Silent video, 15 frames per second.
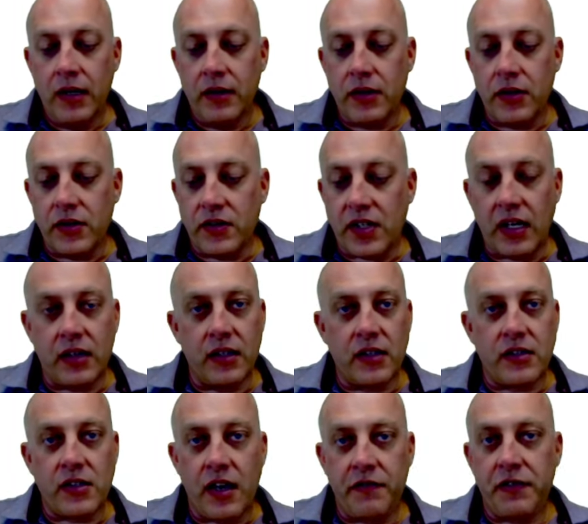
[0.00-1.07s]
There's cyclic
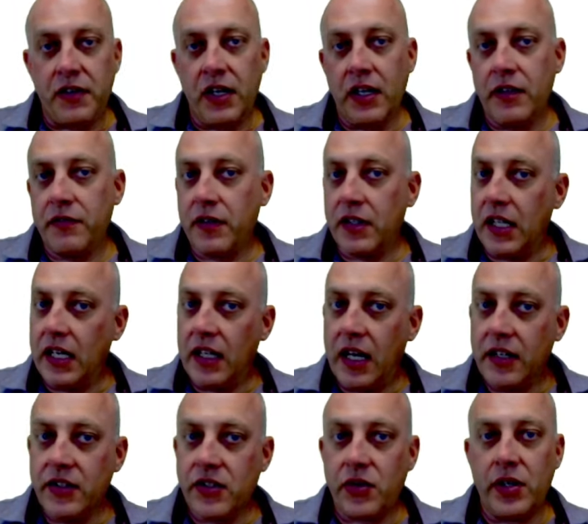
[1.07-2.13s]
softening of
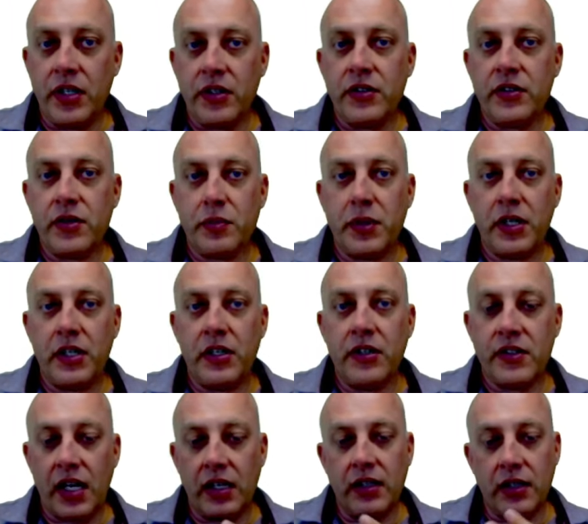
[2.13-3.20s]
clay-like soils where
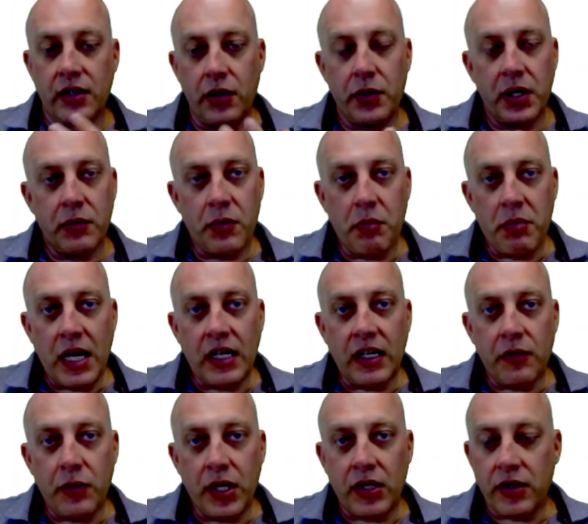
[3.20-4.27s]
cyclic loading will make
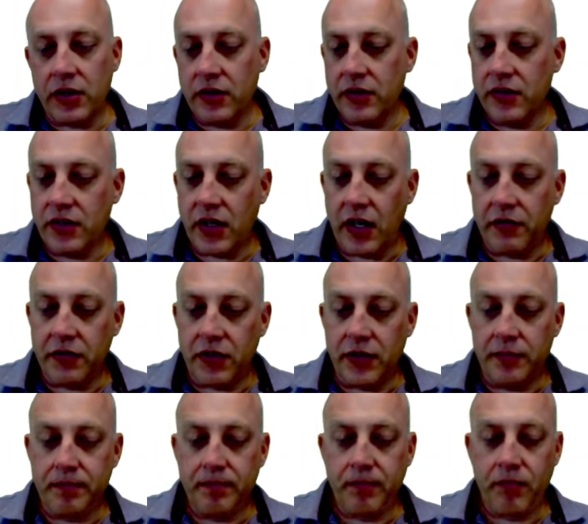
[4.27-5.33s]
it weaker,
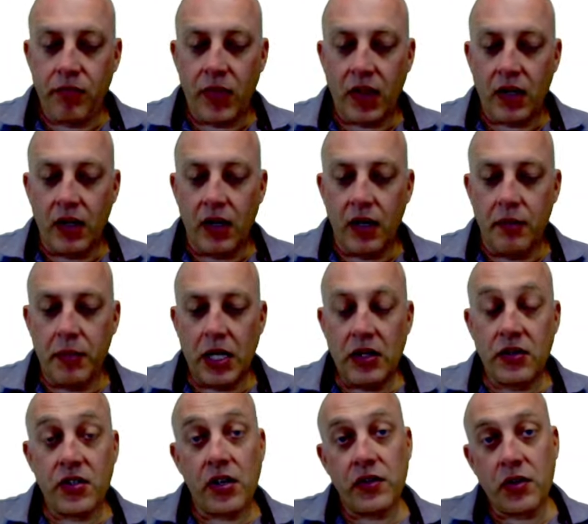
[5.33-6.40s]
softer. And
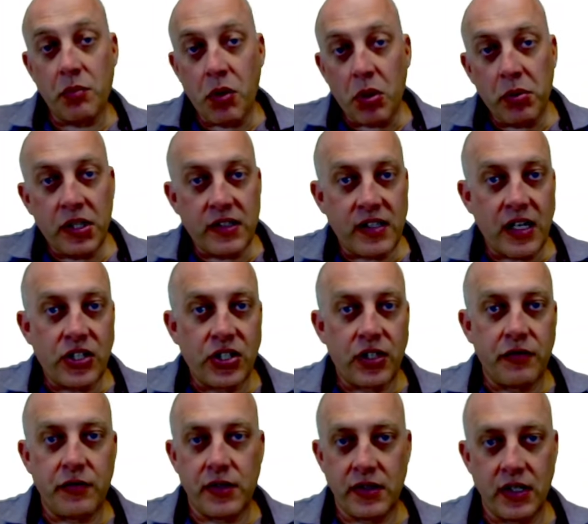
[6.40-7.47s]
there's also mobilization
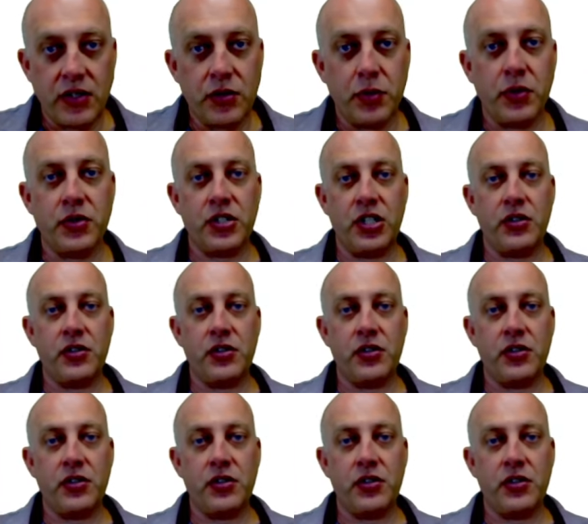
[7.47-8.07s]
of residual shear